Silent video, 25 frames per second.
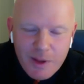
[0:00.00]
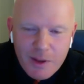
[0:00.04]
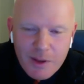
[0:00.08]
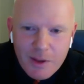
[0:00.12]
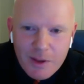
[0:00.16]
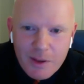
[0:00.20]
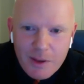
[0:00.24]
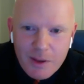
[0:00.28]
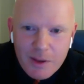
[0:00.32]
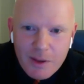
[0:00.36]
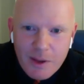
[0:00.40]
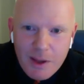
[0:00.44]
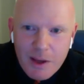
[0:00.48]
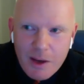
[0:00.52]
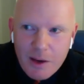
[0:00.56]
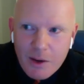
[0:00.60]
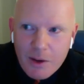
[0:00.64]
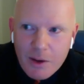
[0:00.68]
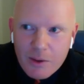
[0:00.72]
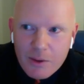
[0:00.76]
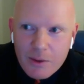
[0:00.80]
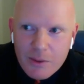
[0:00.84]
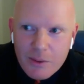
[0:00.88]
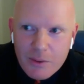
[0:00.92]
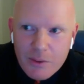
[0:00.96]
they
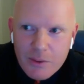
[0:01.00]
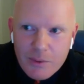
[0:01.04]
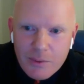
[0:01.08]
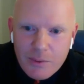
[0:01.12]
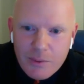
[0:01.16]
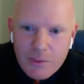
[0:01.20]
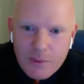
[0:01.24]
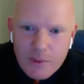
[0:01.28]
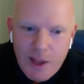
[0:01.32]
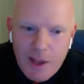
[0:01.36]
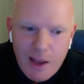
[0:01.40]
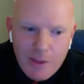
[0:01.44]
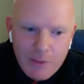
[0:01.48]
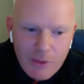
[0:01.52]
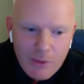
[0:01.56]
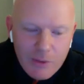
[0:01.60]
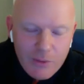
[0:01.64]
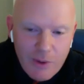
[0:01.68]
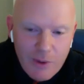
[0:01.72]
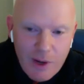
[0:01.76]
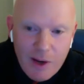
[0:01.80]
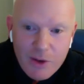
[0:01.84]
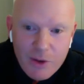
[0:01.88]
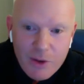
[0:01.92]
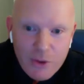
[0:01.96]
have a
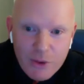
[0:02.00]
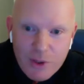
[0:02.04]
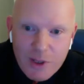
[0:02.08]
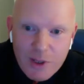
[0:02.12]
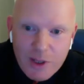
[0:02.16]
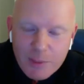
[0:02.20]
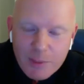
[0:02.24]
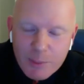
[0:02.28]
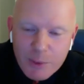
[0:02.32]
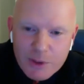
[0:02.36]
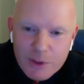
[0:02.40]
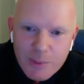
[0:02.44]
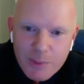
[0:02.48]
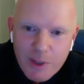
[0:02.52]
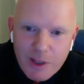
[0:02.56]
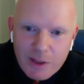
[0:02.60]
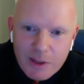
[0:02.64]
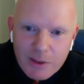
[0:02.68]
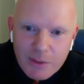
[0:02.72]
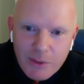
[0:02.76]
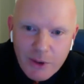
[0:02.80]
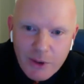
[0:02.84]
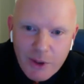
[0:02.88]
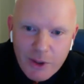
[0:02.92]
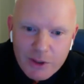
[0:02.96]
very unique
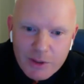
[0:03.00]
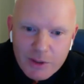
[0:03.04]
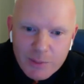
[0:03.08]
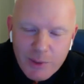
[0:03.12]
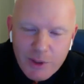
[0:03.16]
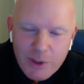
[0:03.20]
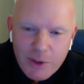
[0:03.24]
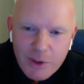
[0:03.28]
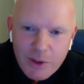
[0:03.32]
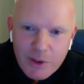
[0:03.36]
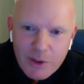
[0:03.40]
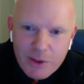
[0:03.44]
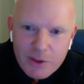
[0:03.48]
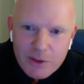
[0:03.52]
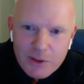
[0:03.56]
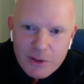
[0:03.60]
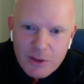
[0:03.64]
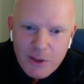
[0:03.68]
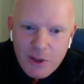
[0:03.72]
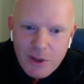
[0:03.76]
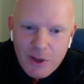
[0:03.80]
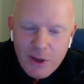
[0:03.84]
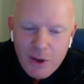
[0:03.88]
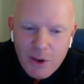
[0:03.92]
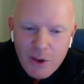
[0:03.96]
perspective on us, because
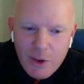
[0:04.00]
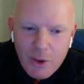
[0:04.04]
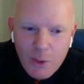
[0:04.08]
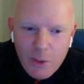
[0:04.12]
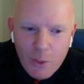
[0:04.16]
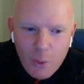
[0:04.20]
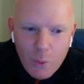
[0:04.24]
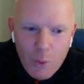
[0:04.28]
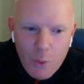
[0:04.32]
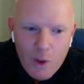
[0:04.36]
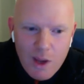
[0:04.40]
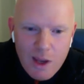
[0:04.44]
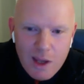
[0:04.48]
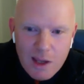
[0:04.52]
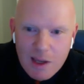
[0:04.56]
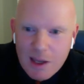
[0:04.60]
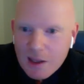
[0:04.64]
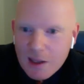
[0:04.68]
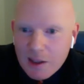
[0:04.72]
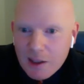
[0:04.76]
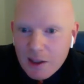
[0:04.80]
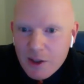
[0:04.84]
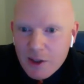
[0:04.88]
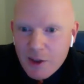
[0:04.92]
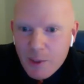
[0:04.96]
we
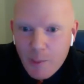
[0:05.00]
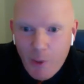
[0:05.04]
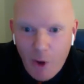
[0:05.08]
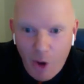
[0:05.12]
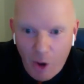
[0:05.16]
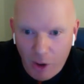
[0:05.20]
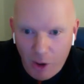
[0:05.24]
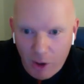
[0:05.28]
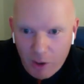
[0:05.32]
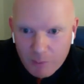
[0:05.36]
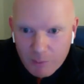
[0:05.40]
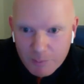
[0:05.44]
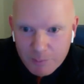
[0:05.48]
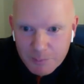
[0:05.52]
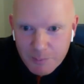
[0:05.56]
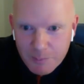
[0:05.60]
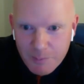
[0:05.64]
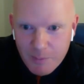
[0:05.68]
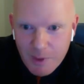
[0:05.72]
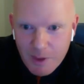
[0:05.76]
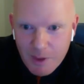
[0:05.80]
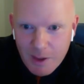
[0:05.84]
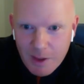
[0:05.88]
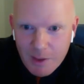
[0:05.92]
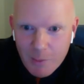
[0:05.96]
killed them all.
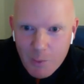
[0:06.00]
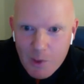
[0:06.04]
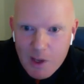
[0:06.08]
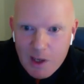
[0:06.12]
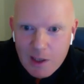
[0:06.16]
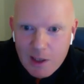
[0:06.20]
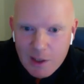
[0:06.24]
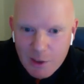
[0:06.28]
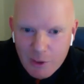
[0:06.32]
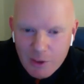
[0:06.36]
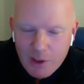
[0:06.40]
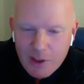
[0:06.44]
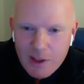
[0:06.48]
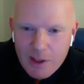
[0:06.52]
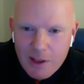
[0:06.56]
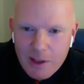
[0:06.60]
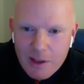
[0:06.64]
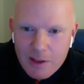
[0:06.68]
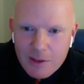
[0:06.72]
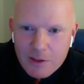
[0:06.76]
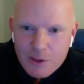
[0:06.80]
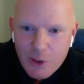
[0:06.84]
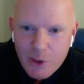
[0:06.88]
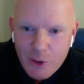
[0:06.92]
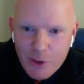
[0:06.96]
We
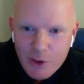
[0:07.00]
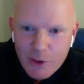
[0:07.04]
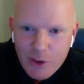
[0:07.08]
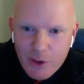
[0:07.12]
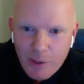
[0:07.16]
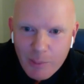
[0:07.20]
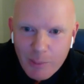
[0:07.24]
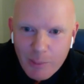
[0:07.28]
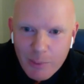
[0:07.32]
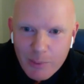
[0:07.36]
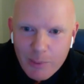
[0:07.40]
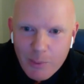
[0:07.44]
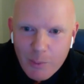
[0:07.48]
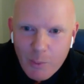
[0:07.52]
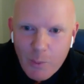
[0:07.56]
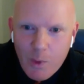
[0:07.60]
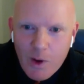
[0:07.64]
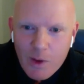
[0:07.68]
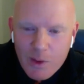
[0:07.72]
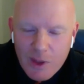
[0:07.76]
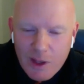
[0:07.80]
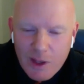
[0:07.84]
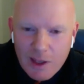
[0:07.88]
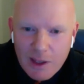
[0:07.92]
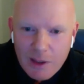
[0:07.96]
literally turned up
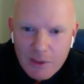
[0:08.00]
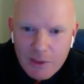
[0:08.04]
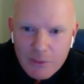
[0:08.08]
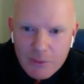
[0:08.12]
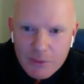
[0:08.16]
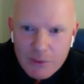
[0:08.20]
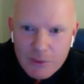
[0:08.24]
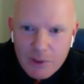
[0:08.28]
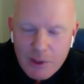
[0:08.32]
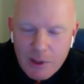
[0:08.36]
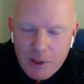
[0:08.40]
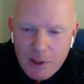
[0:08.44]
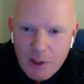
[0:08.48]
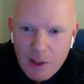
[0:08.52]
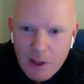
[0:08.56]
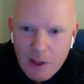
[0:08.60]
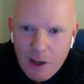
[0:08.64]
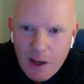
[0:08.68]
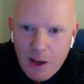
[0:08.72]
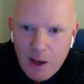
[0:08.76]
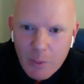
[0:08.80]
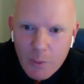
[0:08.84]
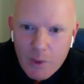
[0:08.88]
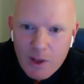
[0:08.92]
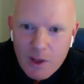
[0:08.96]
where they lived
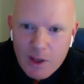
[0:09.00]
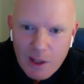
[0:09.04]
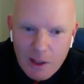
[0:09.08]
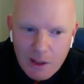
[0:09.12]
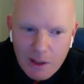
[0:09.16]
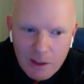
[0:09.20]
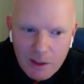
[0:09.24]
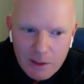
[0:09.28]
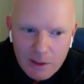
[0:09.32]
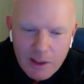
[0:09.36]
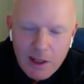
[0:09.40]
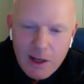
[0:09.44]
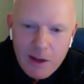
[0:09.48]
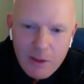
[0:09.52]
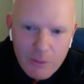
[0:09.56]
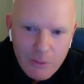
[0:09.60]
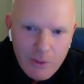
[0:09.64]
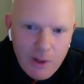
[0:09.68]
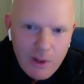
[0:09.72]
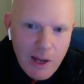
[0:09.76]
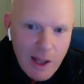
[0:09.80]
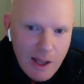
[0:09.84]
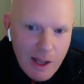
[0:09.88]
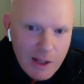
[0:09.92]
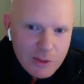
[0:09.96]
and we killed every
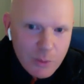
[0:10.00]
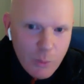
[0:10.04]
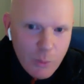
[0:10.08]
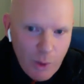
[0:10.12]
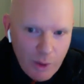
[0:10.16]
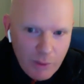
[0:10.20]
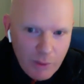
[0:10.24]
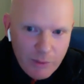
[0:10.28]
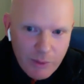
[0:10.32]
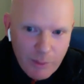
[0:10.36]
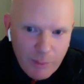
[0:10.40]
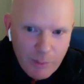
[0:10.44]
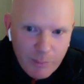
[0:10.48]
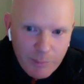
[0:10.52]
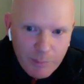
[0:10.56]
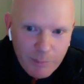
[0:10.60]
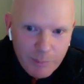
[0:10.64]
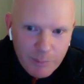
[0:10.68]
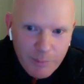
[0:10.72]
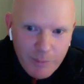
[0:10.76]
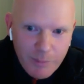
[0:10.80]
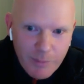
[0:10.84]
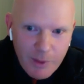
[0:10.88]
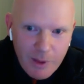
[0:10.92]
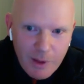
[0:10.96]
last one of them,
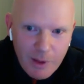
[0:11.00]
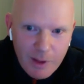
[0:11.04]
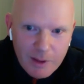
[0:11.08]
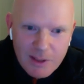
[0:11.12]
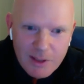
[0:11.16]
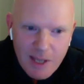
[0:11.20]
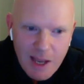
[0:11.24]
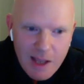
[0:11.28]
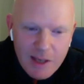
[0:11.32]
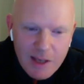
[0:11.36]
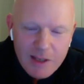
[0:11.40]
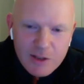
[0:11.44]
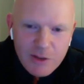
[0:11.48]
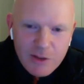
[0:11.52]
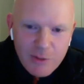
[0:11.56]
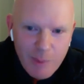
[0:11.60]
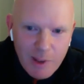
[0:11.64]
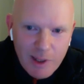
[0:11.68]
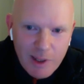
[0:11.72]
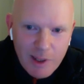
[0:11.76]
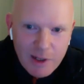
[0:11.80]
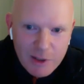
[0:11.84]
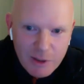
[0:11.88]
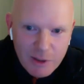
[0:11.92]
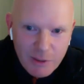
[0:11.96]
tens of
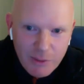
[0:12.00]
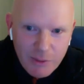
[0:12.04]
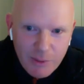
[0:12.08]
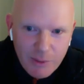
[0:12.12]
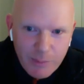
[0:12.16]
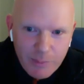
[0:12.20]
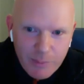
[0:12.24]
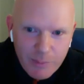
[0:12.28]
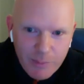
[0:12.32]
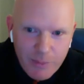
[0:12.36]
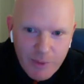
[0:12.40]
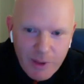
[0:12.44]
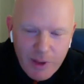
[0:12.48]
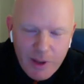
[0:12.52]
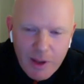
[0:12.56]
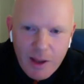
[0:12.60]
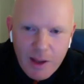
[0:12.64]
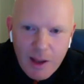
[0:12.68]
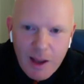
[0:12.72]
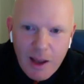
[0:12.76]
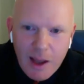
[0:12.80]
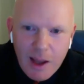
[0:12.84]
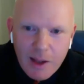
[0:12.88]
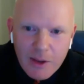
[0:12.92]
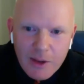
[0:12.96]
millions of them. And